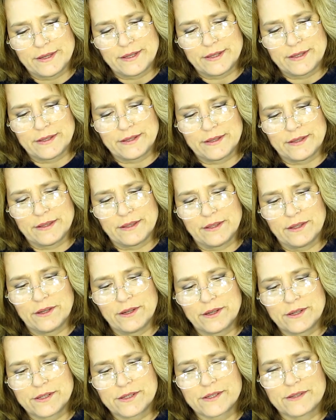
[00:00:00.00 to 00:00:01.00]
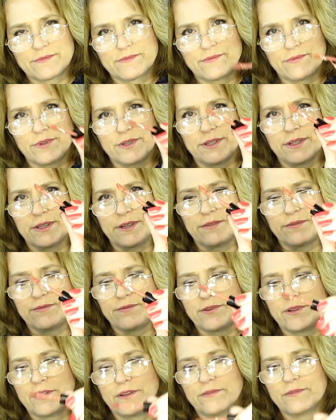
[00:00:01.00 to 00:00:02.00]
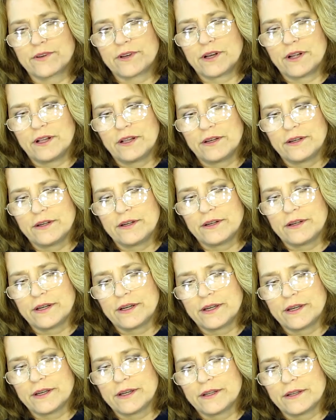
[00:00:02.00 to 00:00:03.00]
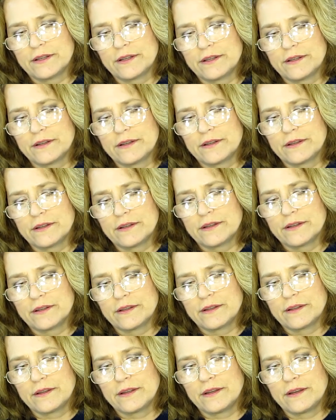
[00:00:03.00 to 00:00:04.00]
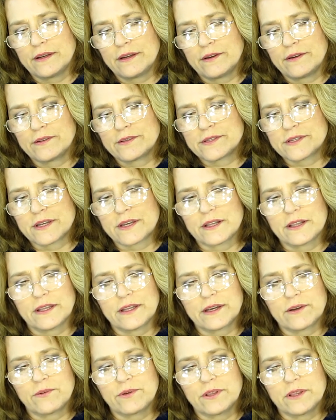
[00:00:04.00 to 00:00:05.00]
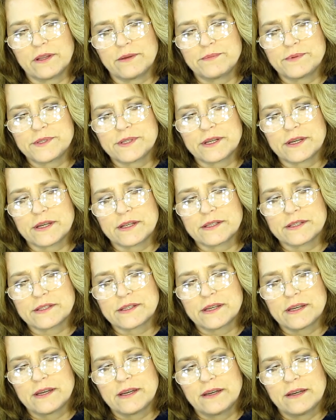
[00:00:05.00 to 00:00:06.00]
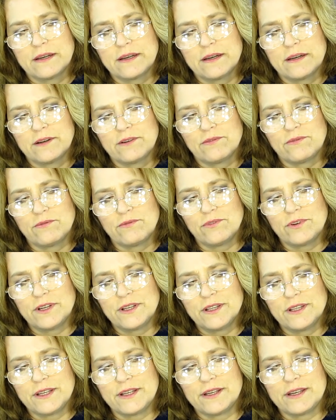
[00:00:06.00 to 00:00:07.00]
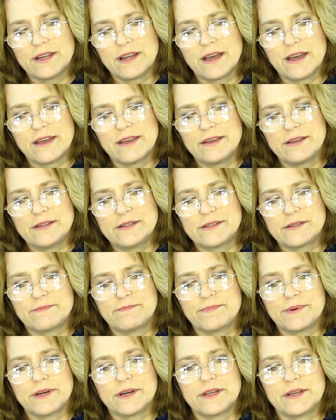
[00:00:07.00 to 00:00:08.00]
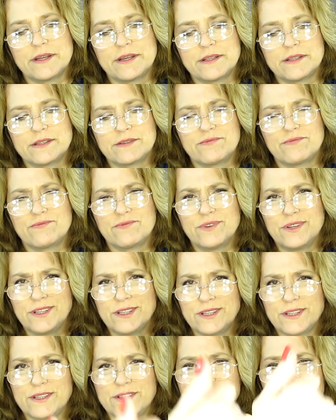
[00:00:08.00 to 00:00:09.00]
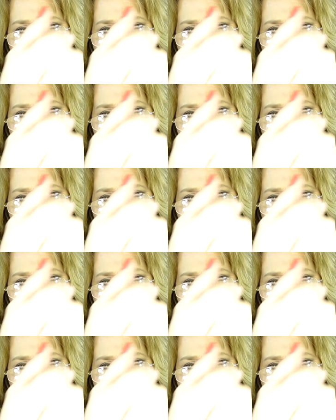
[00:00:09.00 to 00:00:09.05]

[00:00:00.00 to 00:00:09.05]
It looks really full of color and you know, it's like a liquid lipstick. It's really nice, but it's really